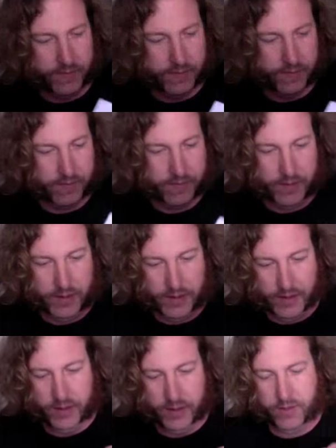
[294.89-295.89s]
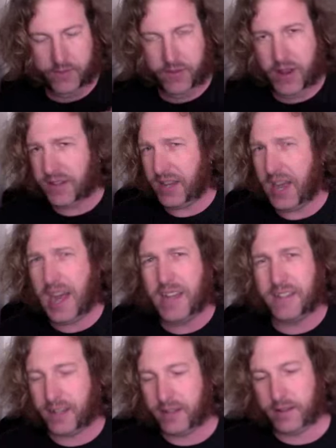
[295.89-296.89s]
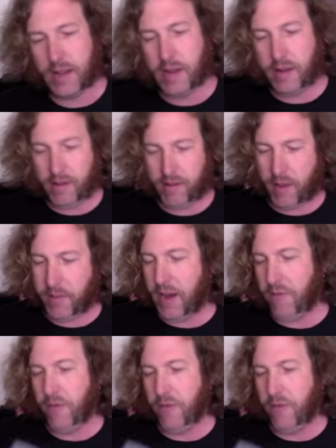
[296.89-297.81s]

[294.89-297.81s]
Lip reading: Fantastic. I mean, I really want to get some Green